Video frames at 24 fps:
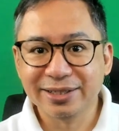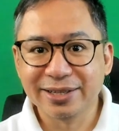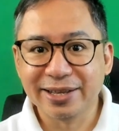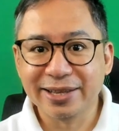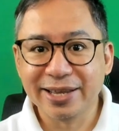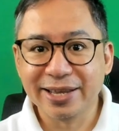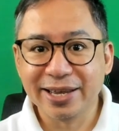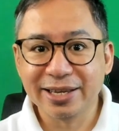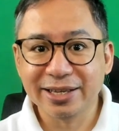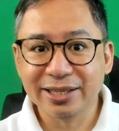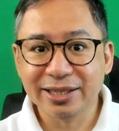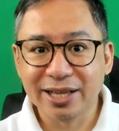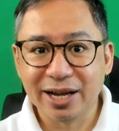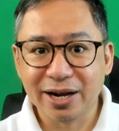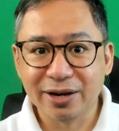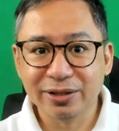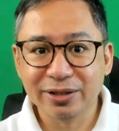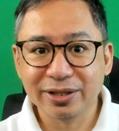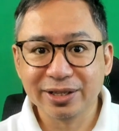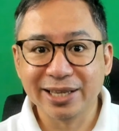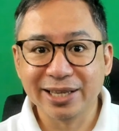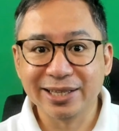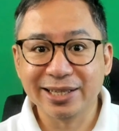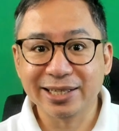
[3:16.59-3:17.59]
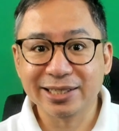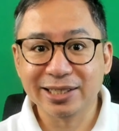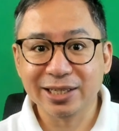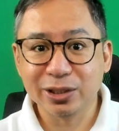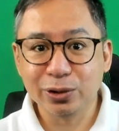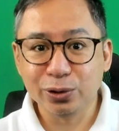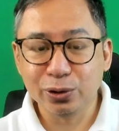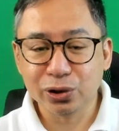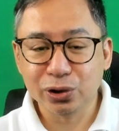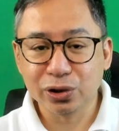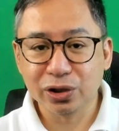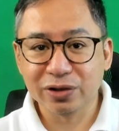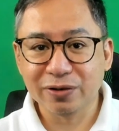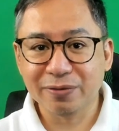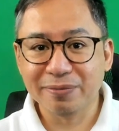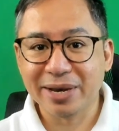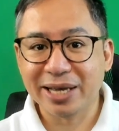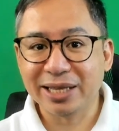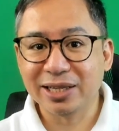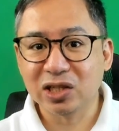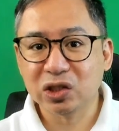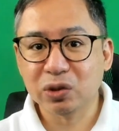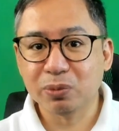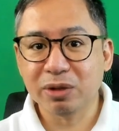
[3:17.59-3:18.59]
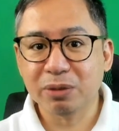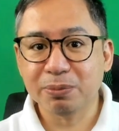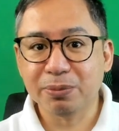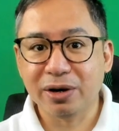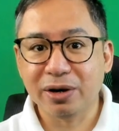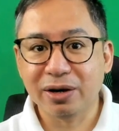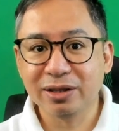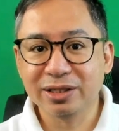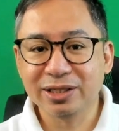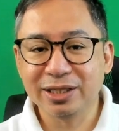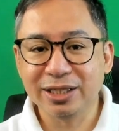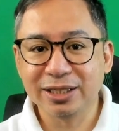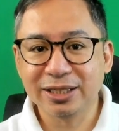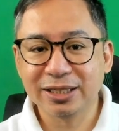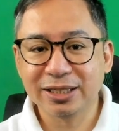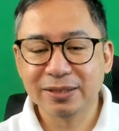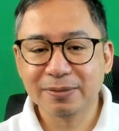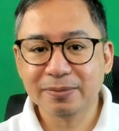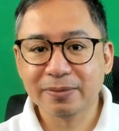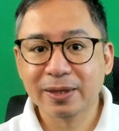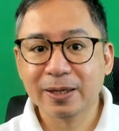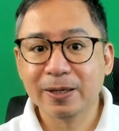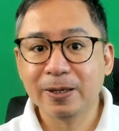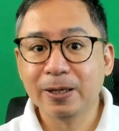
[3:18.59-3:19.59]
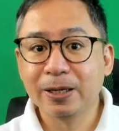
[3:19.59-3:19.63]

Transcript: the laying down and execution of management policies,